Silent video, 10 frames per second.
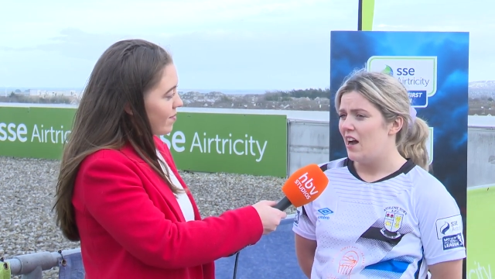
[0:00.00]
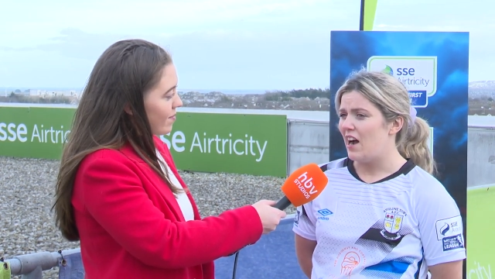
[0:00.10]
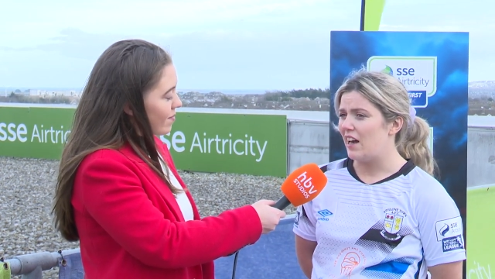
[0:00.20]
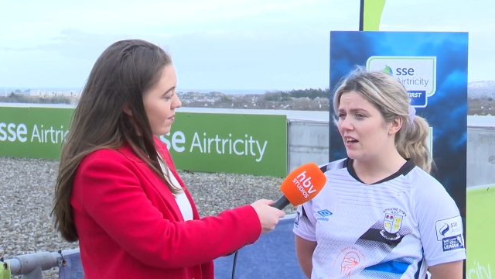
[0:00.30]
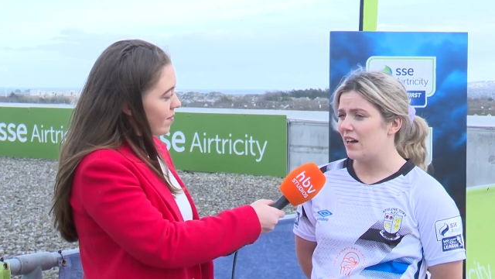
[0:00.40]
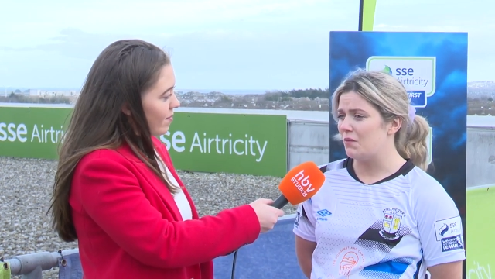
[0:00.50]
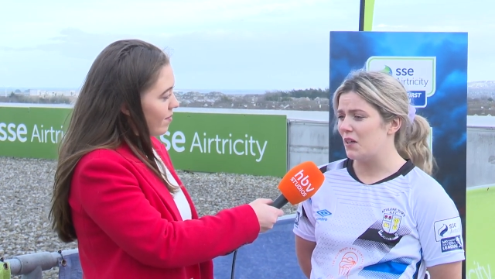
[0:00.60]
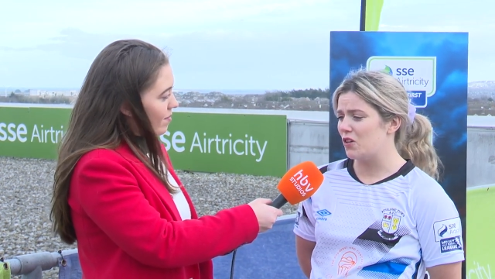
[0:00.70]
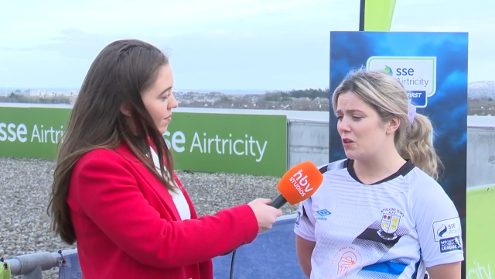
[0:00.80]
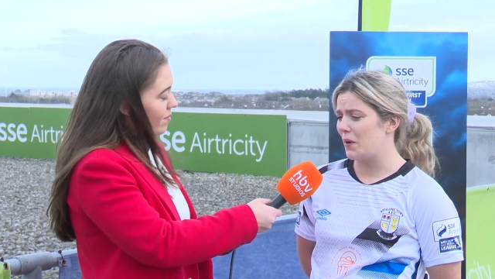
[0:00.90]
Speaker 1: And um,
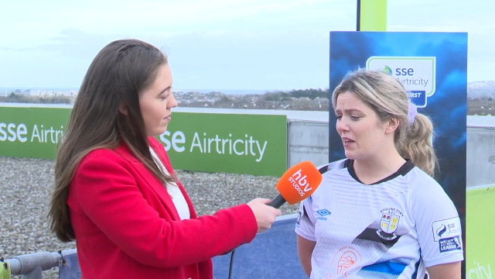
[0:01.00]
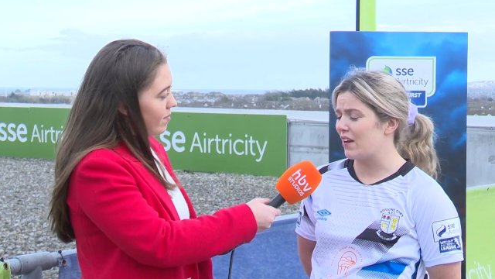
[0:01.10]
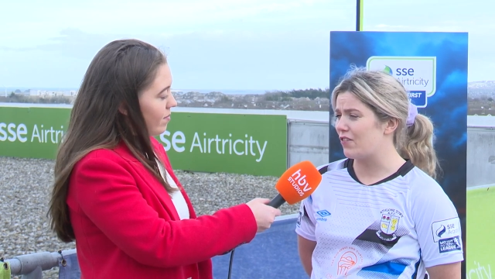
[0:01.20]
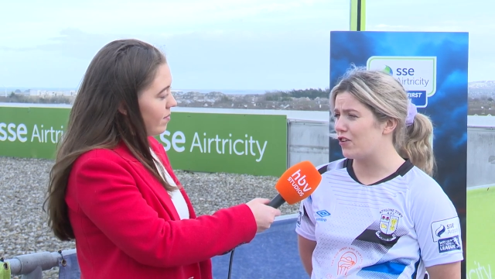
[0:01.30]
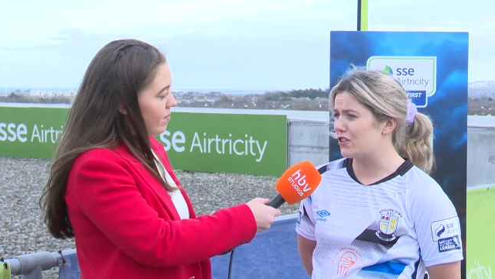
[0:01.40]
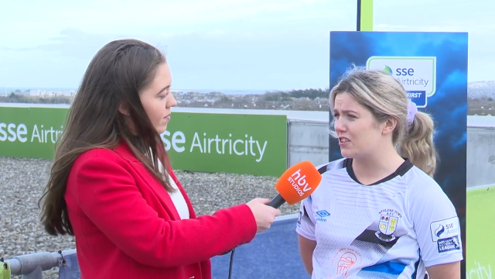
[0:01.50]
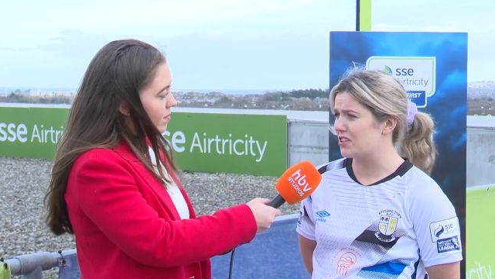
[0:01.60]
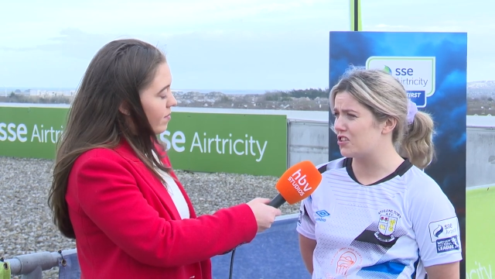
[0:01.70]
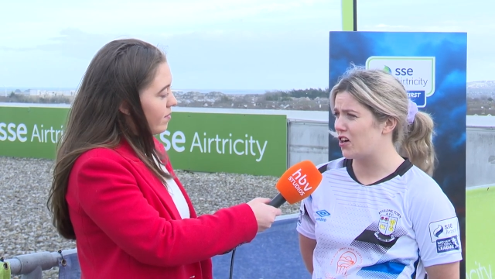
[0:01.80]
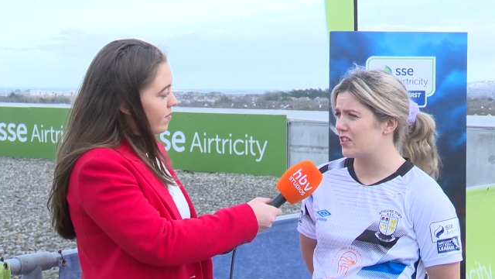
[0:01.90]
another big thing for us is to
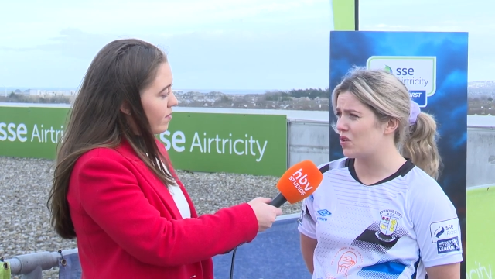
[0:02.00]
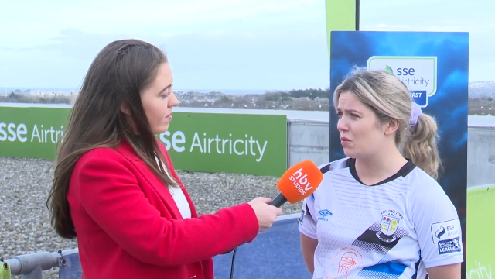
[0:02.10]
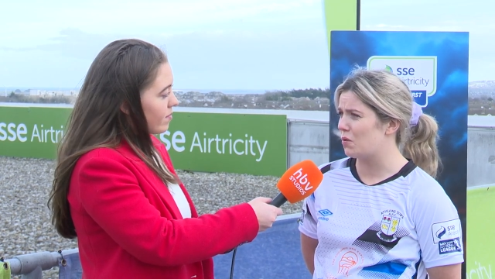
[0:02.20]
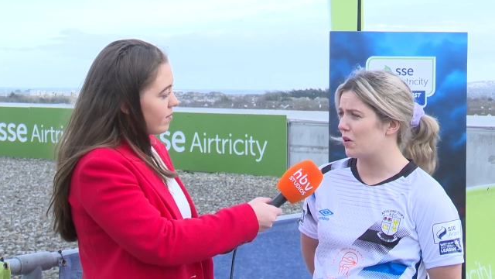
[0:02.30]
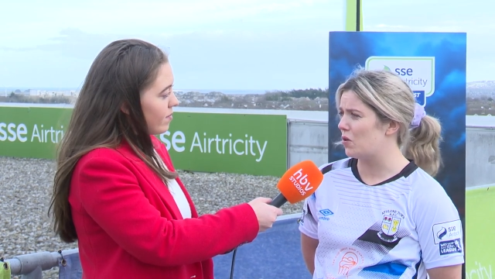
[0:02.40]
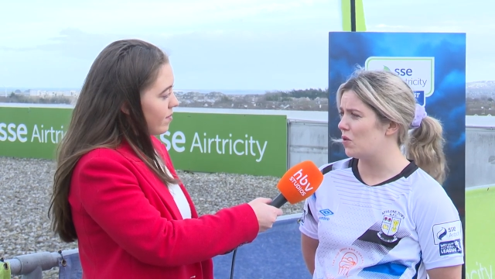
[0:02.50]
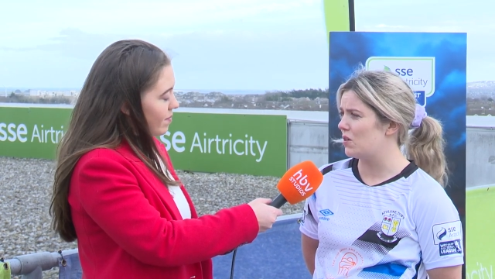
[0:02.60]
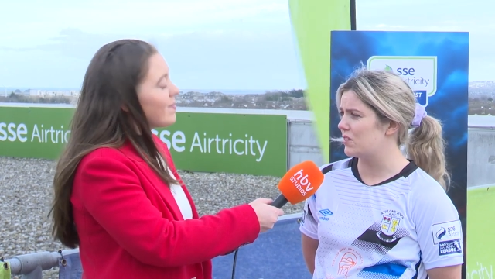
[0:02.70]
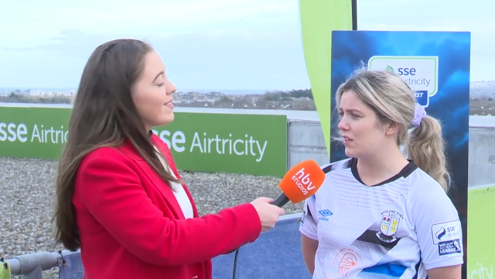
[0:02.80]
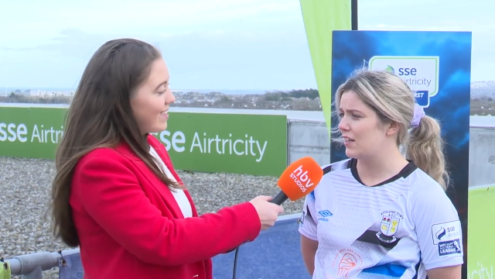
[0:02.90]
try score more goals.
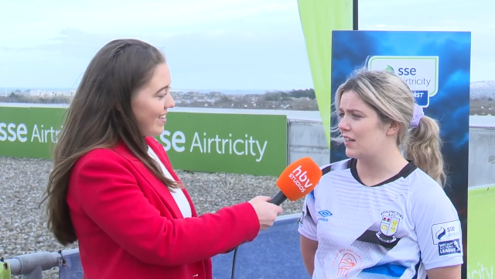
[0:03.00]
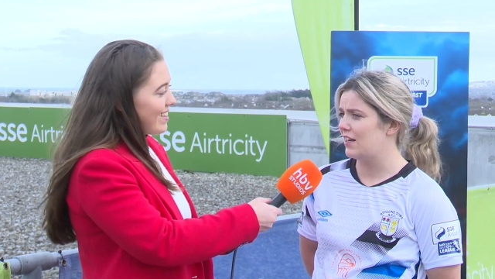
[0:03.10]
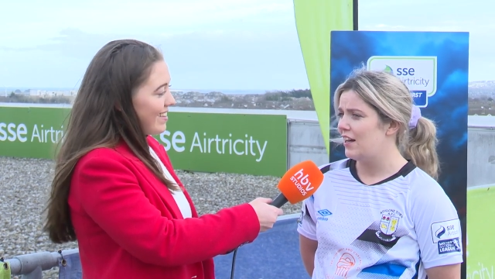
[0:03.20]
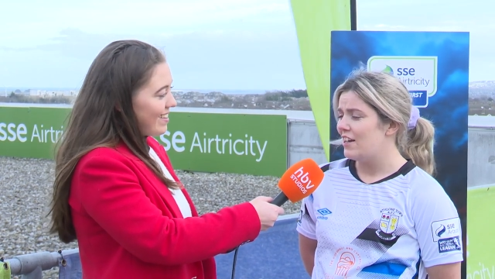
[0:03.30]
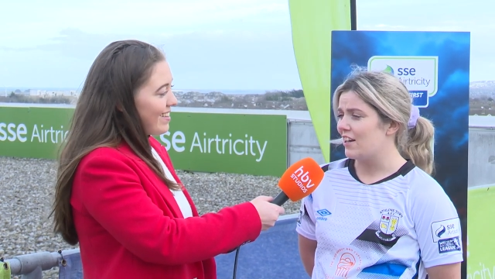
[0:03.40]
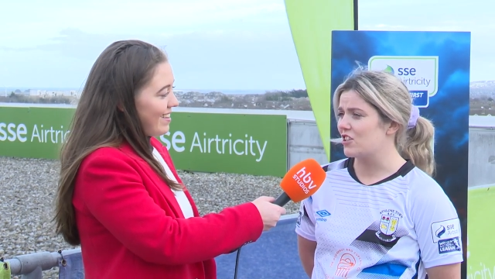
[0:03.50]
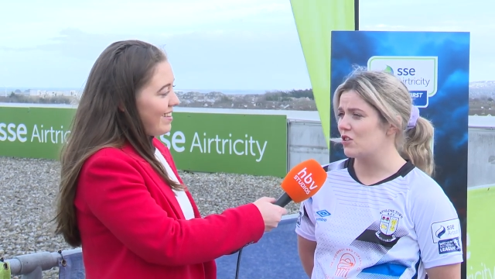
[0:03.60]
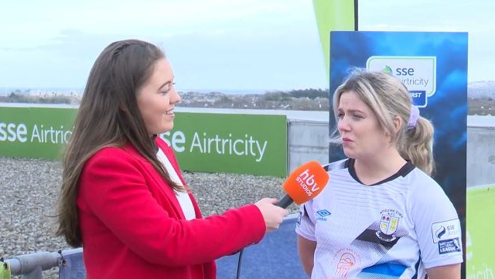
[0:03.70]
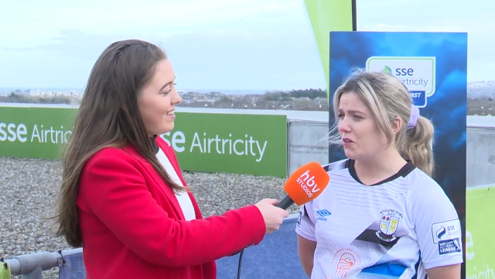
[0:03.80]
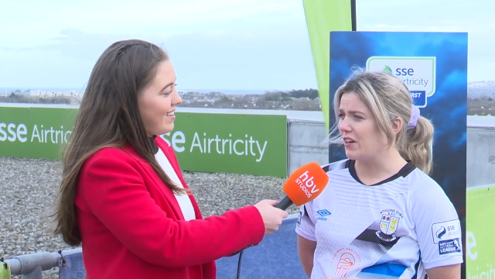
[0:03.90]
I think that's something
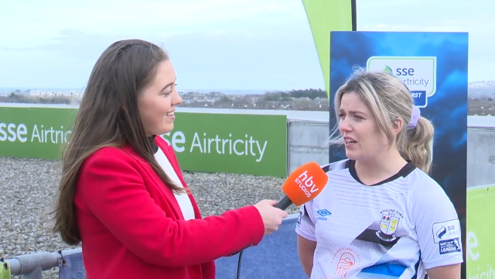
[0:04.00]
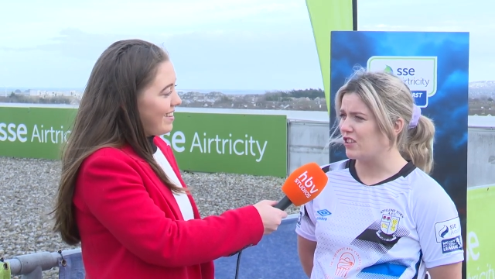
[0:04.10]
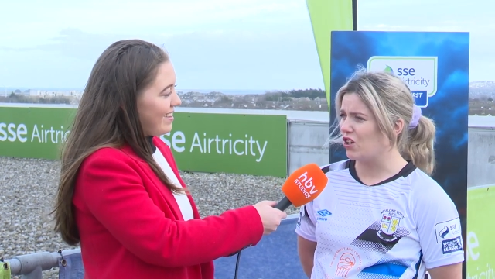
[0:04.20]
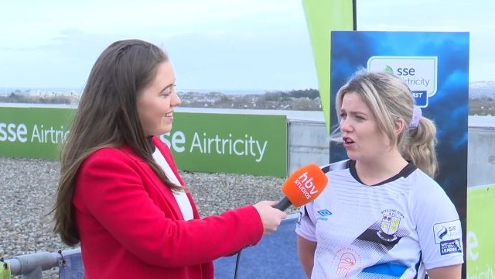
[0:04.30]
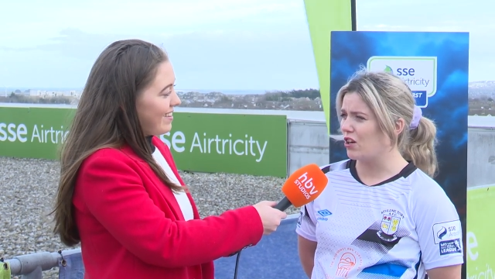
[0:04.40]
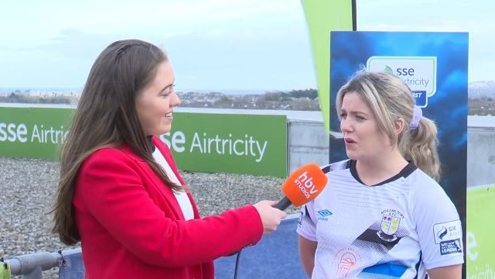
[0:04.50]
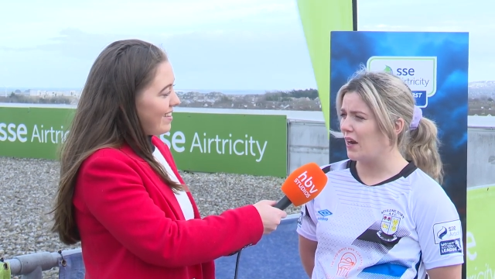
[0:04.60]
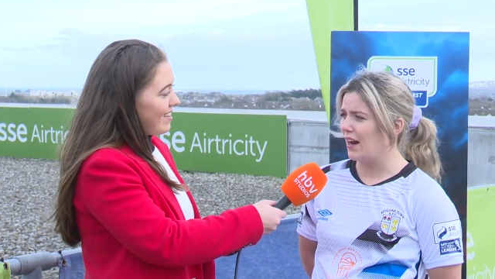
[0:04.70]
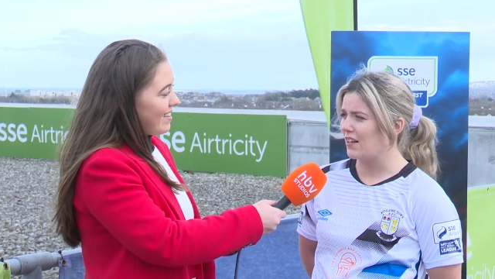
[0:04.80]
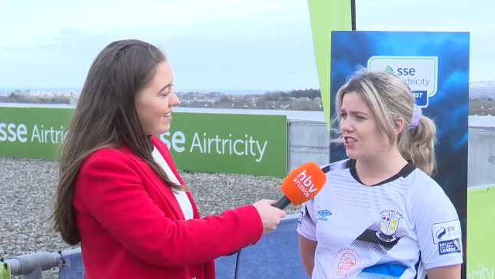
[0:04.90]
we really struggled with
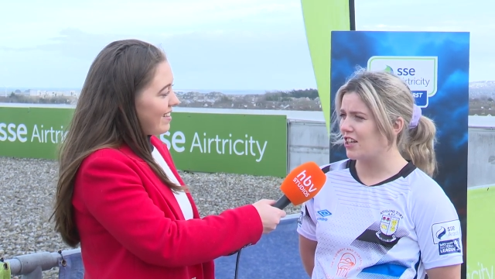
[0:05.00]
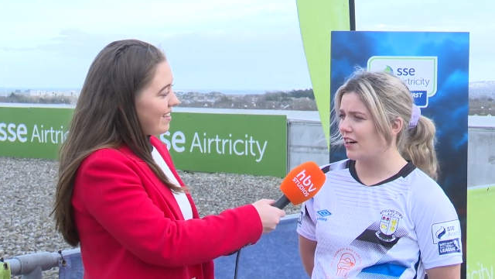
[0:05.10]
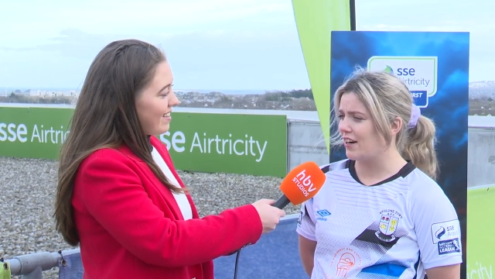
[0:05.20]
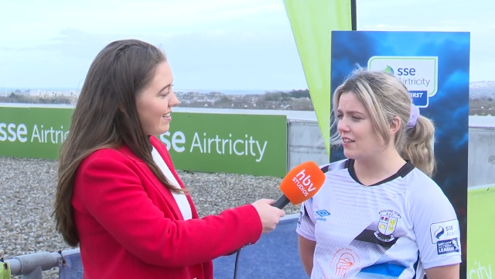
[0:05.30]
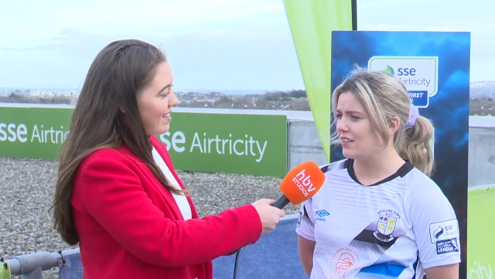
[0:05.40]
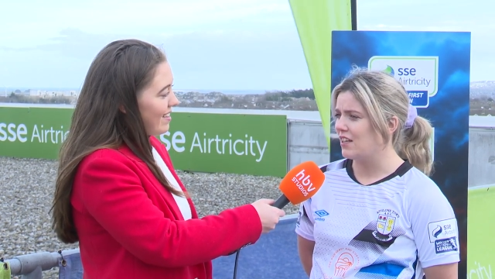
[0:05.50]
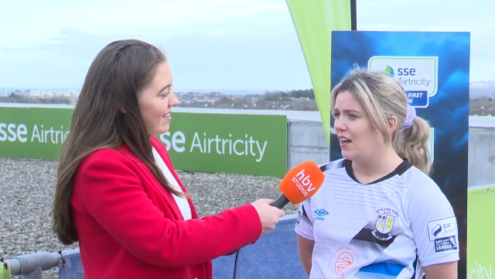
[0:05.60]
last year. And